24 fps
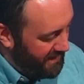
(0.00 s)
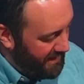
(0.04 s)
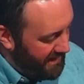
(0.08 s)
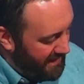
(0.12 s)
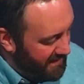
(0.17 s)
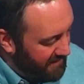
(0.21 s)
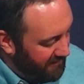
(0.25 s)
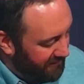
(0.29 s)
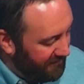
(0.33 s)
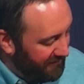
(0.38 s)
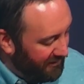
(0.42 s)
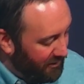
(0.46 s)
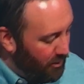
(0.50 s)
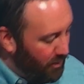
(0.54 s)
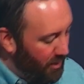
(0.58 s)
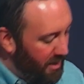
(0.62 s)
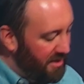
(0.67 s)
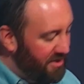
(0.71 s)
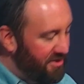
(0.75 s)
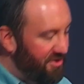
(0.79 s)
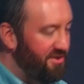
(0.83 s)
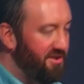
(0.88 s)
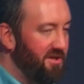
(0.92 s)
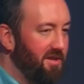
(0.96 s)
Okay, here's the
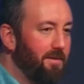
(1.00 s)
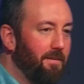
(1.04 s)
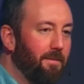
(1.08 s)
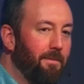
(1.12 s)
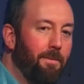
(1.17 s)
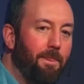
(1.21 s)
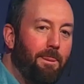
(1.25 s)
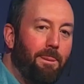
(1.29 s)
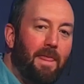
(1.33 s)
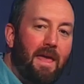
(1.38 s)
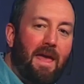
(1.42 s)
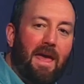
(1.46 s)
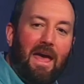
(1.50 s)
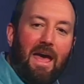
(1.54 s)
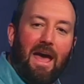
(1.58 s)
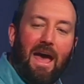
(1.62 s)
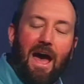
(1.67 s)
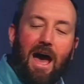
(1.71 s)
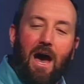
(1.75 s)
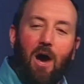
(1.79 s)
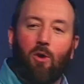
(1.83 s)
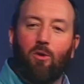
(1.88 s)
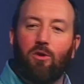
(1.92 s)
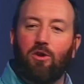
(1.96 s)
question.
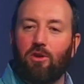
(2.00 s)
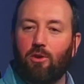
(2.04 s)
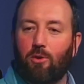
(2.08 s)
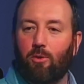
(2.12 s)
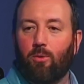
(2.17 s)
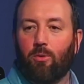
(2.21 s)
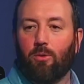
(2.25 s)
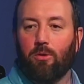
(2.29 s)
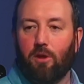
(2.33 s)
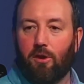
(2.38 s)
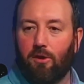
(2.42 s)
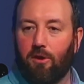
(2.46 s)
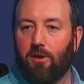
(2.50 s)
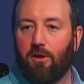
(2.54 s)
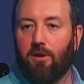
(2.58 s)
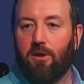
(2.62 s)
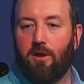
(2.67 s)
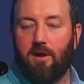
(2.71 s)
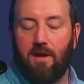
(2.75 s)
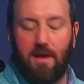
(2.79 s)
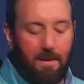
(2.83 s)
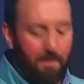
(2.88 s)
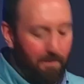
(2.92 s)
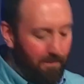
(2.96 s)
How do you
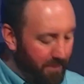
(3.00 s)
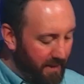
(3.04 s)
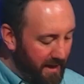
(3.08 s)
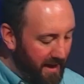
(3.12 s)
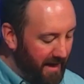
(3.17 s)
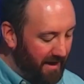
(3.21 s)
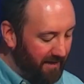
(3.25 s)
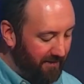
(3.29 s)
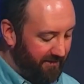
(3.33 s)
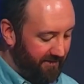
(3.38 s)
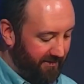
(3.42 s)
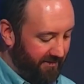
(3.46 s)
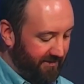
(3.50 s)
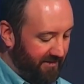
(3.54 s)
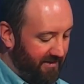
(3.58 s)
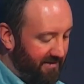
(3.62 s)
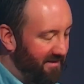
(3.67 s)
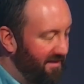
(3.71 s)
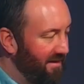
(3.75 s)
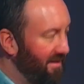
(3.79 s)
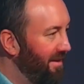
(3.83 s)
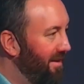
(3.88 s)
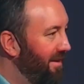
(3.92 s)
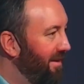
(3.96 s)
learn
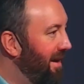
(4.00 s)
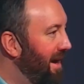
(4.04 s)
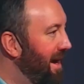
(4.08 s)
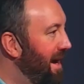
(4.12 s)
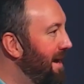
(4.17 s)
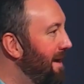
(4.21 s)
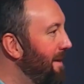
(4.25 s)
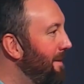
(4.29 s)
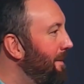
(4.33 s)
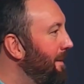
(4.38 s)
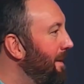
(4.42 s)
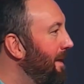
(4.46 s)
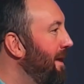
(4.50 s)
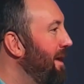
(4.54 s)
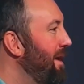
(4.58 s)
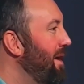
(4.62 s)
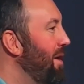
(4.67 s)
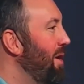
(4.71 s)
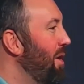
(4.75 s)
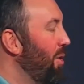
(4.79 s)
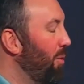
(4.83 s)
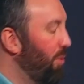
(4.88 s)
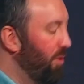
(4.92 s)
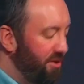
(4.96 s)
best? All right?
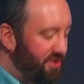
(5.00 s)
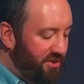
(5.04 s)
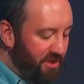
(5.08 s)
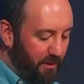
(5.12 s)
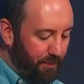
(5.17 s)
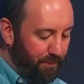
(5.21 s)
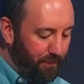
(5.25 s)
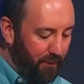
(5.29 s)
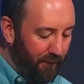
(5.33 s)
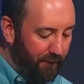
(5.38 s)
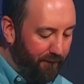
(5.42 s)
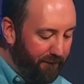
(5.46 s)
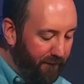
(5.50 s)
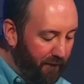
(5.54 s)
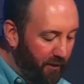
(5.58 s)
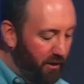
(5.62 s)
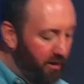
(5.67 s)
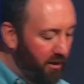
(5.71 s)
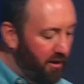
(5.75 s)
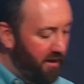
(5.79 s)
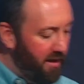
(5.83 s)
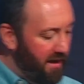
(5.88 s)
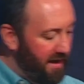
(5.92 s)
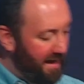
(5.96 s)
What's your
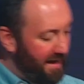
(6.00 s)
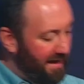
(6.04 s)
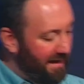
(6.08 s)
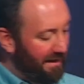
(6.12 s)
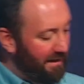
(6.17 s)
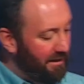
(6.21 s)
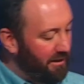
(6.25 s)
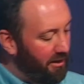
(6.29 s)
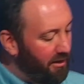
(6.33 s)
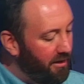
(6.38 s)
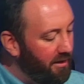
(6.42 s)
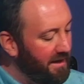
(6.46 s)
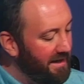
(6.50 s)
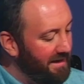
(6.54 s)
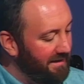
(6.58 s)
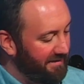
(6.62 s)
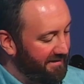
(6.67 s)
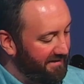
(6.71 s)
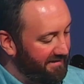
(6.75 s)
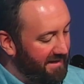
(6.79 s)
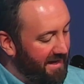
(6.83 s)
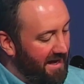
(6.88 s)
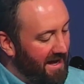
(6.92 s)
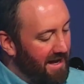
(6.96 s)
preferred
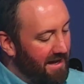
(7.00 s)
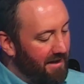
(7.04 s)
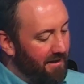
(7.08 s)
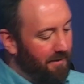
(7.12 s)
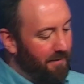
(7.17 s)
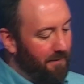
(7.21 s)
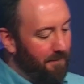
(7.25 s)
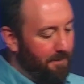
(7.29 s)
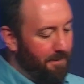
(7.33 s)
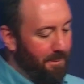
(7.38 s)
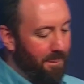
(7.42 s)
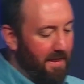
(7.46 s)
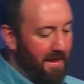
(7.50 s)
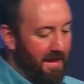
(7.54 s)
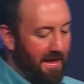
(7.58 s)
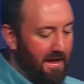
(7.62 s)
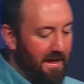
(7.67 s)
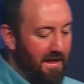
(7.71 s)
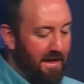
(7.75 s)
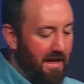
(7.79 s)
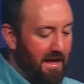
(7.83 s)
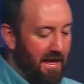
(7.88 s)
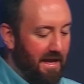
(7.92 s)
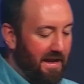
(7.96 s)
learning style?
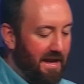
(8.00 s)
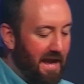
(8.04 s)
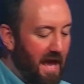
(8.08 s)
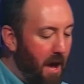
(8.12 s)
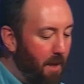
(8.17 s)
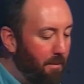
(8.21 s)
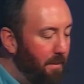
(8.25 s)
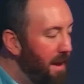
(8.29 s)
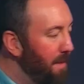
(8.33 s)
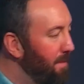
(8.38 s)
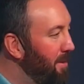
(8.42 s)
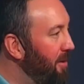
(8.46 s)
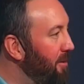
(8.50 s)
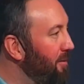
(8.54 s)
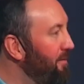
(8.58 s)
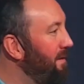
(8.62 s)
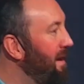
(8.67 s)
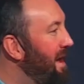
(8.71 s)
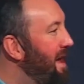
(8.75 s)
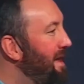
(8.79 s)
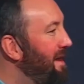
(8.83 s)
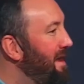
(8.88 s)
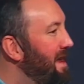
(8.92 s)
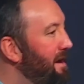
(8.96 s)
Now, maybe
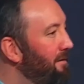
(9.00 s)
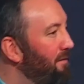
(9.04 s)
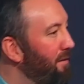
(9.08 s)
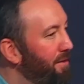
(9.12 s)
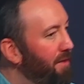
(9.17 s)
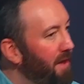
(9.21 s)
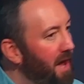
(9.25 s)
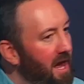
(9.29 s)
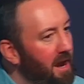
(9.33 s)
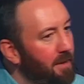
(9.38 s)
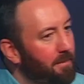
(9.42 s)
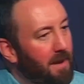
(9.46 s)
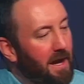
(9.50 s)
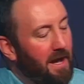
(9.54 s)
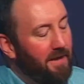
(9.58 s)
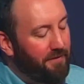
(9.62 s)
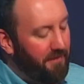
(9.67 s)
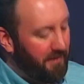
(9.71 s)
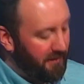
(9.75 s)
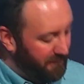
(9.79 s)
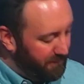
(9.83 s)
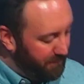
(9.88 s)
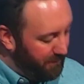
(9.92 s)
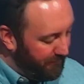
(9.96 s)
you've never thought
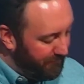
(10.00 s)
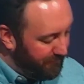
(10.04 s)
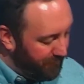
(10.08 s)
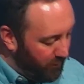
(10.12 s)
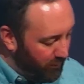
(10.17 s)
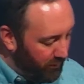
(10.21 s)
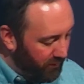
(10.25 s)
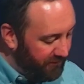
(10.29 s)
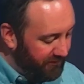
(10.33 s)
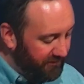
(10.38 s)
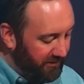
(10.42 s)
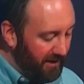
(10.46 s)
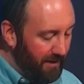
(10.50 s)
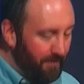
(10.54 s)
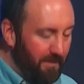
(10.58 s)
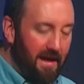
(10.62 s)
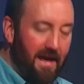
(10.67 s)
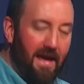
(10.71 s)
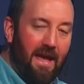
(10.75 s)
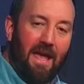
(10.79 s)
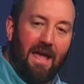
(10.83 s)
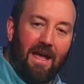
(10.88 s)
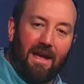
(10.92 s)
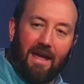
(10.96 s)
about this before, so let
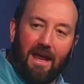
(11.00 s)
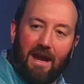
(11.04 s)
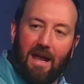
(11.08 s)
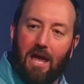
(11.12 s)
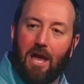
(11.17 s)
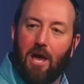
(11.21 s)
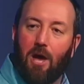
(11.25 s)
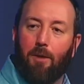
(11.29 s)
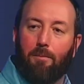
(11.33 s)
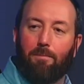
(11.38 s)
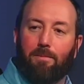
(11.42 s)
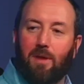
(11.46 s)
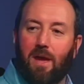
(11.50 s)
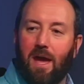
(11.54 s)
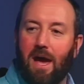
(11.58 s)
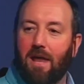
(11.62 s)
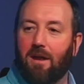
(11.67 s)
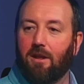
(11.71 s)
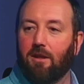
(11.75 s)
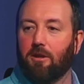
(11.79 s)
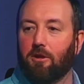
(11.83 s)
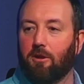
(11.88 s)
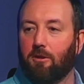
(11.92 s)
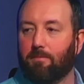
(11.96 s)
me kind of help you
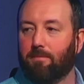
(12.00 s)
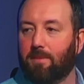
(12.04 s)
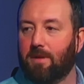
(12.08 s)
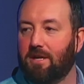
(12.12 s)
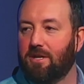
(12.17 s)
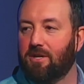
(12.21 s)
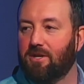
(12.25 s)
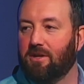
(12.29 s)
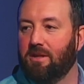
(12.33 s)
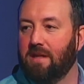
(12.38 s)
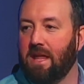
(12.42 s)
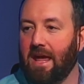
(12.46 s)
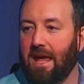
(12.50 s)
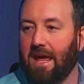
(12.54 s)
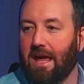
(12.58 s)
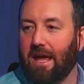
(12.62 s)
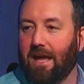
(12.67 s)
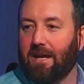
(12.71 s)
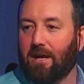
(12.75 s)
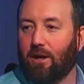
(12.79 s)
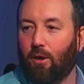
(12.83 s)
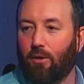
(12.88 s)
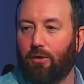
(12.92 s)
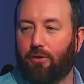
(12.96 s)
out a little bit
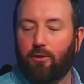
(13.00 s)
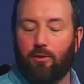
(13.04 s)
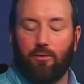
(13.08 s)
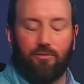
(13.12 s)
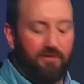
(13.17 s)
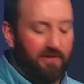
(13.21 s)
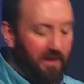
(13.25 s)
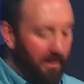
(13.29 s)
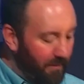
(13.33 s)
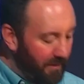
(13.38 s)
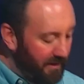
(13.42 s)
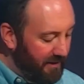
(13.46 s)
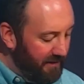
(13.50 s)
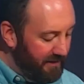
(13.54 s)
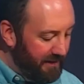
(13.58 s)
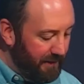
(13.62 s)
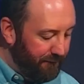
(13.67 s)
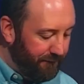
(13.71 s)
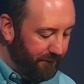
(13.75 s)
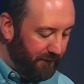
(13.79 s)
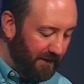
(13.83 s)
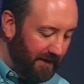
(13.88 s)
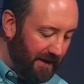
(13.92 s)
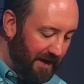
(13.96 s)
and go through some of the
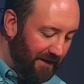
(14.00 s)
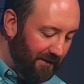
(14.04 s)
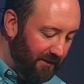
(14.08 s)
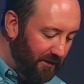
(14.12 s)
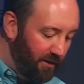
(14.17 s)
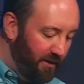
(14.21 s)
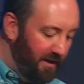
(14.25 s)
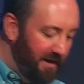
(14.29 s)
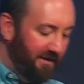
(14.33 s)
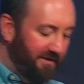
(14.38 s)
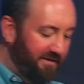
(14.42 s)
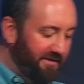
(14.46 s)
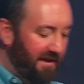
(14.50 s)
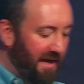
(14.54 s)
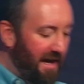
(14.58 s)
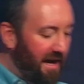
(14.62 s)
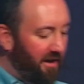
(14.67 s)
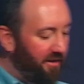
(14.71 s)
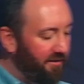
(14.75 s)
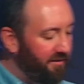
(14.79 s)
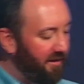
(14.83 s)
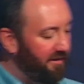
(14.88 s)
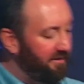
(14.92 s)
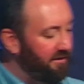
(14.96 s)
different learning
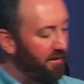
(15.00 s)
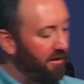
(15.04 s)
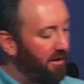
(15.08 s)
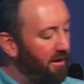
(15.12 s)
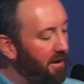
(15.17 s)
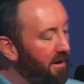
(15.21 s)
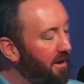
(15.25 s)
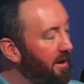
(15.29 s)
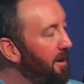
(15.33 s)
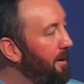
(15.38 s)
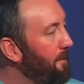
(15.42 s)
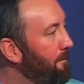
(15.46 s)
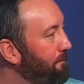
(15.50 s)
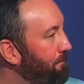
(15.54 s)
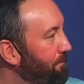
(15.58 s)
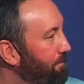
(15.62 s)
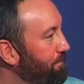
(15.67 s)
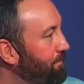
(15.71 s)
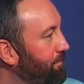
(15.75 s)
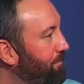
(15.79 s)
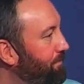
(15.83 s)
styles that there are.